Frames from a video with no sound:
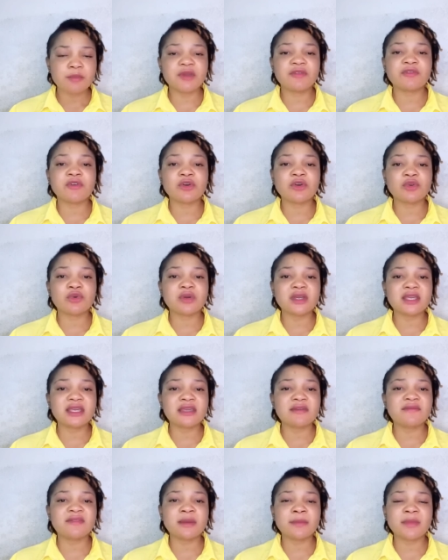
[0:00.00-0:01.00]
before you
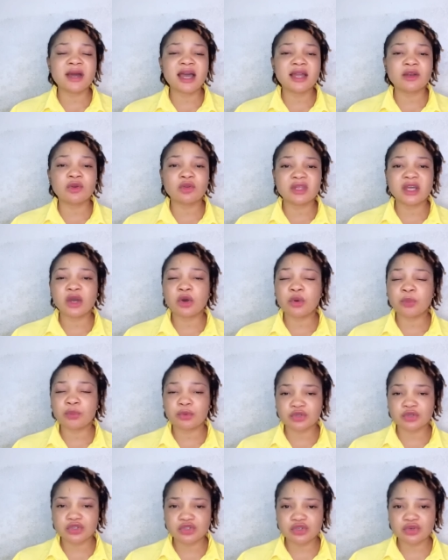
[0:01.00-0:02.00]
give them another
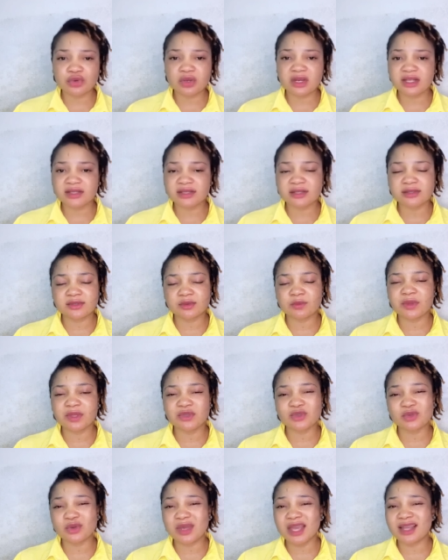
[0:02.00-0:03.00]
opportunity
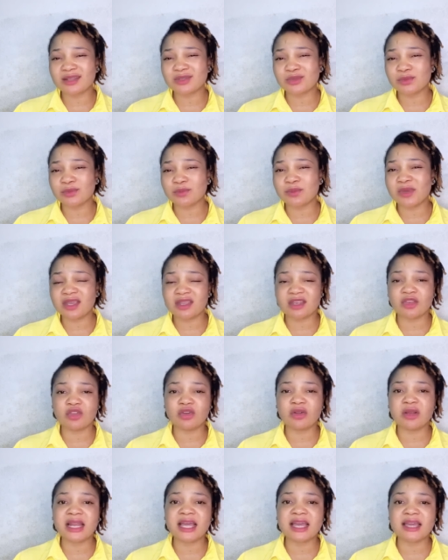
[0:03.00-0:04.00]
to be in
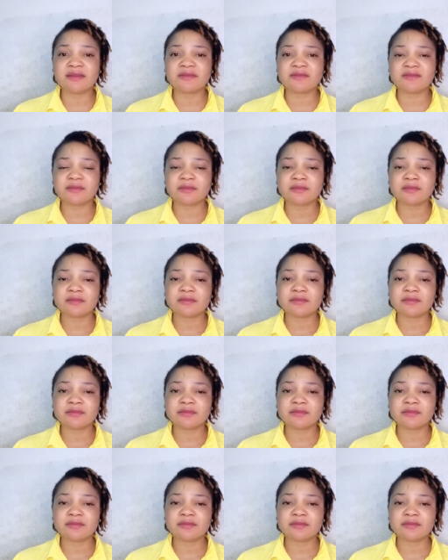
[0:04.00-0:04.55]
your life.